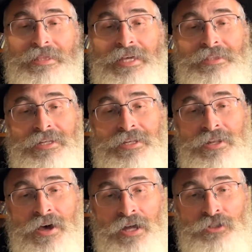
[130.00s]
that the
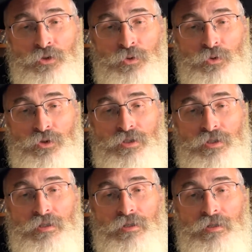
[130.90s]
non-Jews
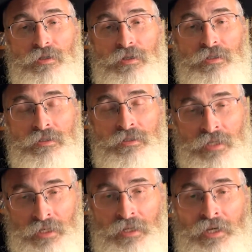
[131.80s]

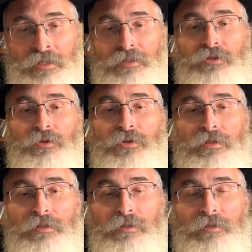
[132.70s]
didn't like the
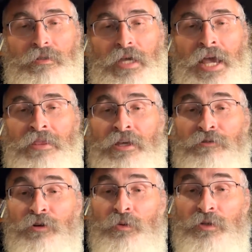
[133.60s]
Jews. And
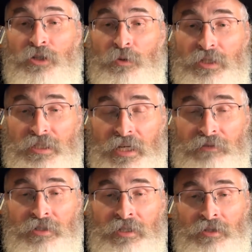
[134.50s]
therefore there was no
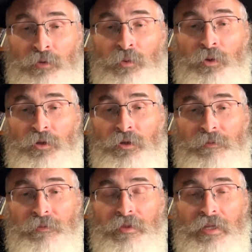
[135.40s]
safety in the world.
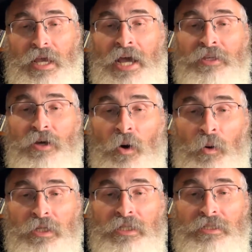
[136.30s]
And the
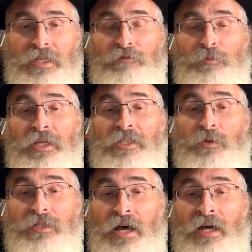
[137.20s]
only safe
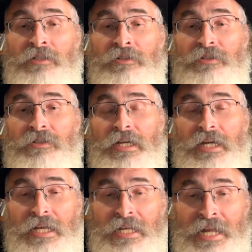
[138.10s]
place was under
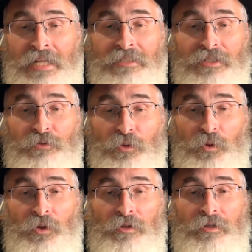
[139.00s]
Nazi
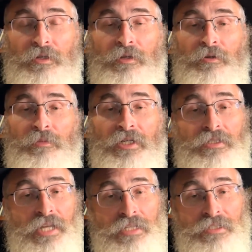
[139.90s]
rule
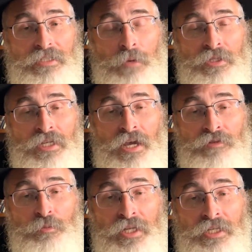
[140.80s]
because the Nazis came into
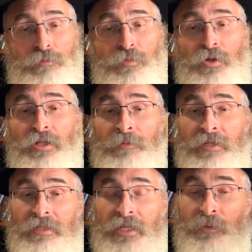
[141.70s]
every place
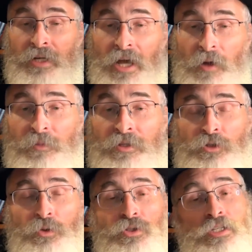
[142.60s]
proclaiming that they were to help the
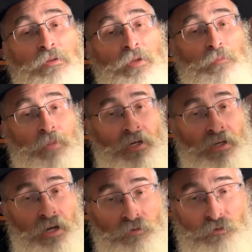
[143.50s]
Jews and they better
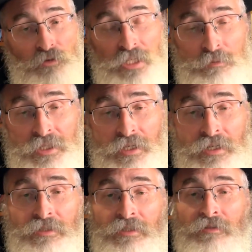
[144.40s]
not flee
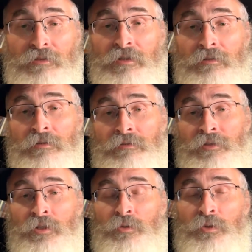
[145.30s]
because the t-
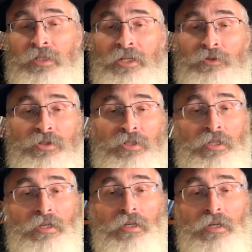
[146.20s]
fields were dangerous
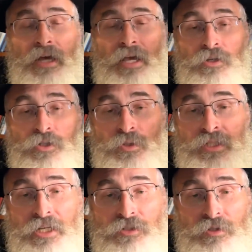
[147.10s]
and the hills were
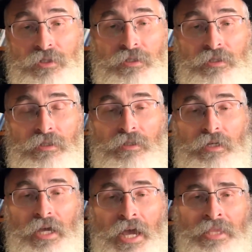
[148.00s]
dangerous.
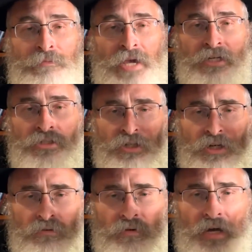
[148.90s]
And they managed to
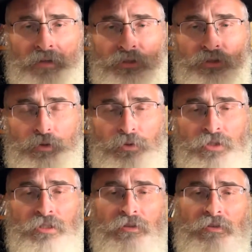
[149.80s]
corral the
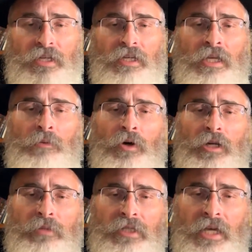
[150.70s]
Jews into thinking they were
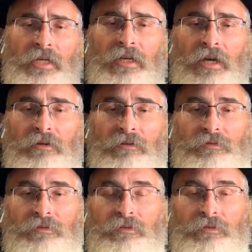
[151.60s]
going to be taken care
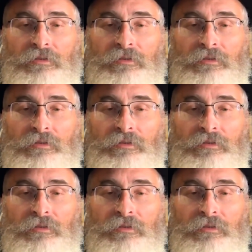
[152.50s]
of